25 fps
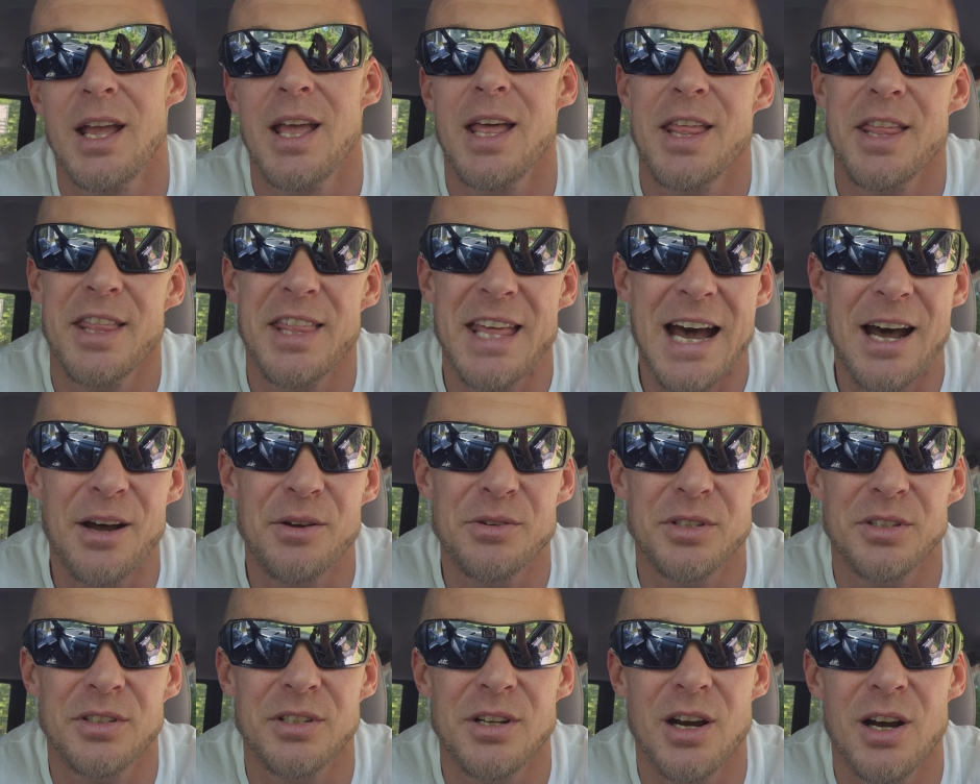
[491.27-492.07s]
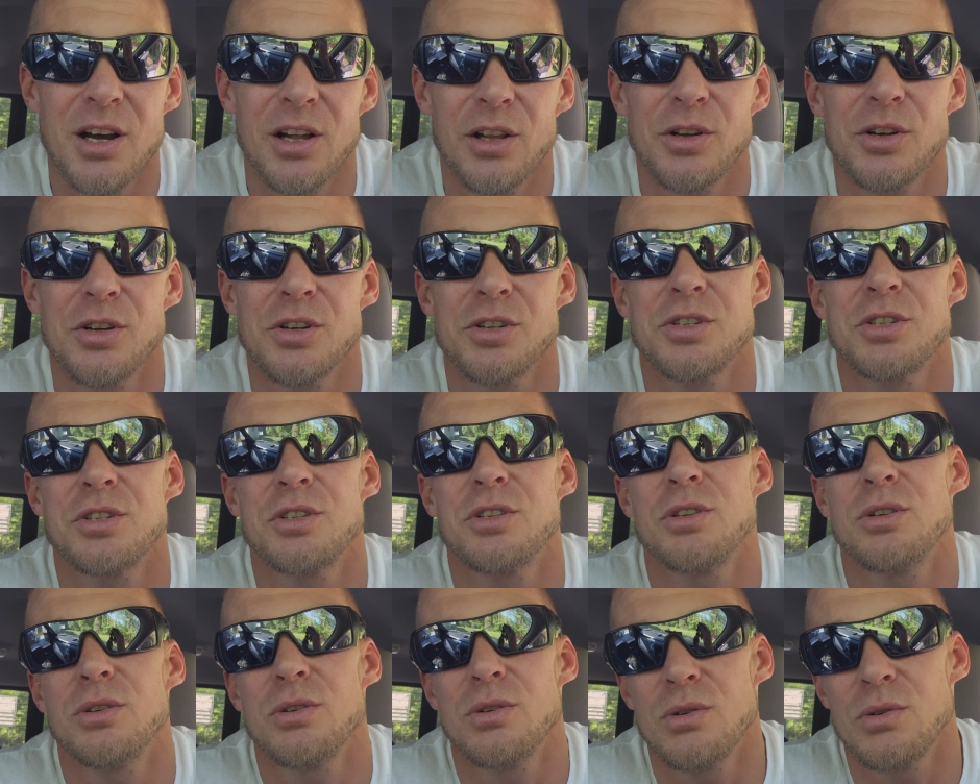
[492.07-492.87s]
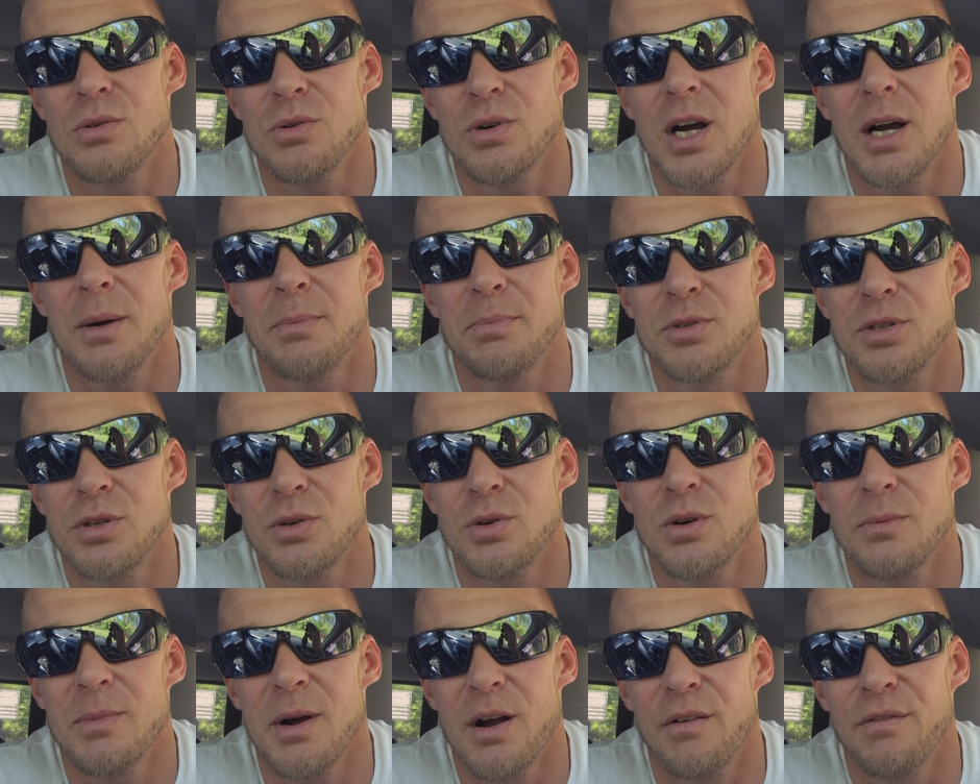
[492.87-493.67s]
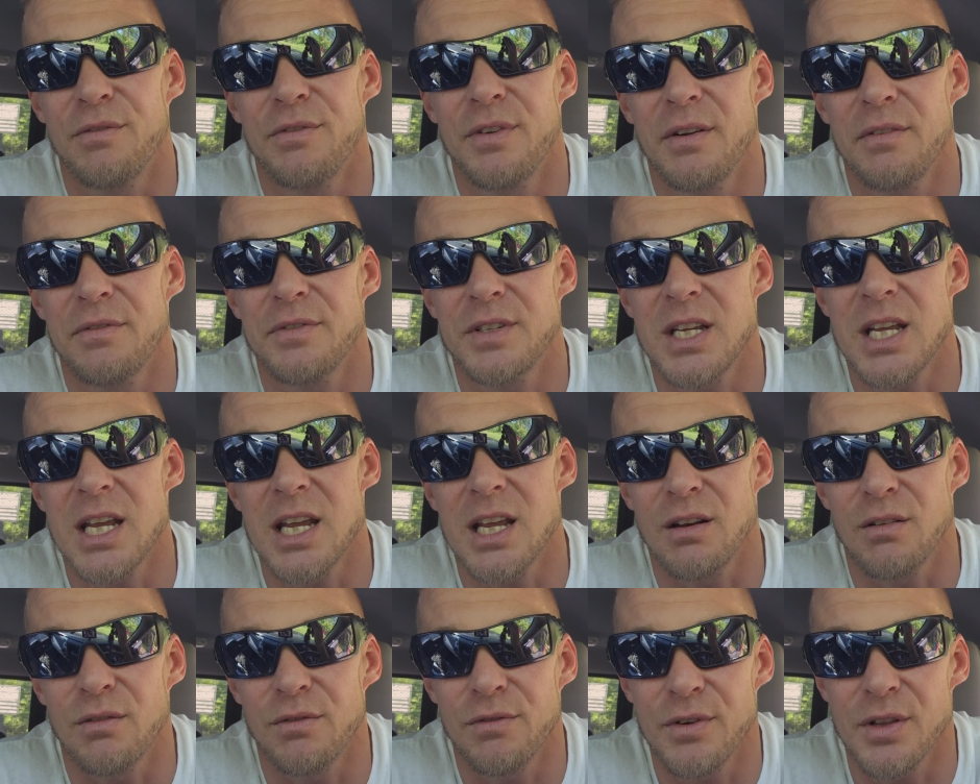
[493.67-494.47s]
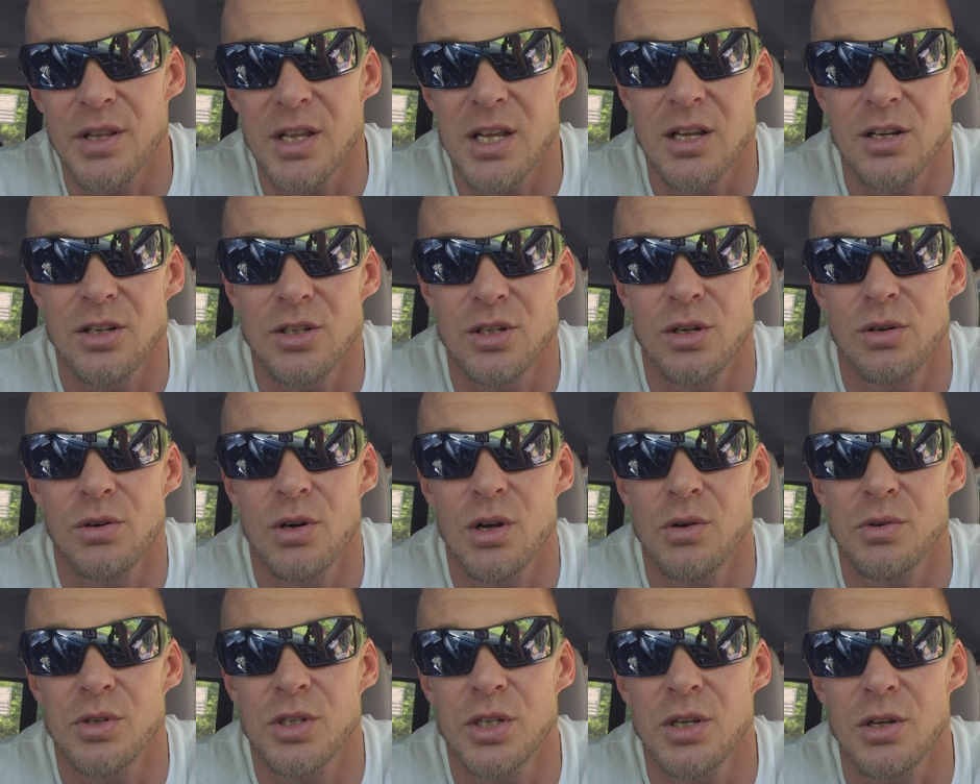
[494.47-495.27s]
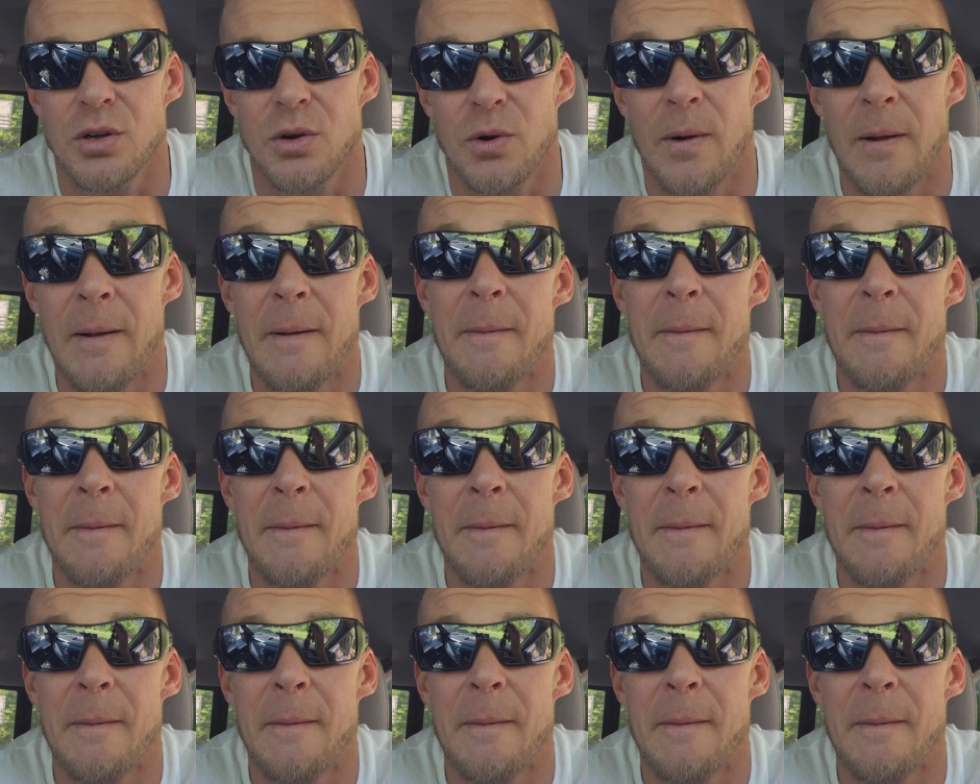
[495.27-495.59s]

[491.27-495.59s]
$1,000 to up to about $1,500 for the Enduro 2.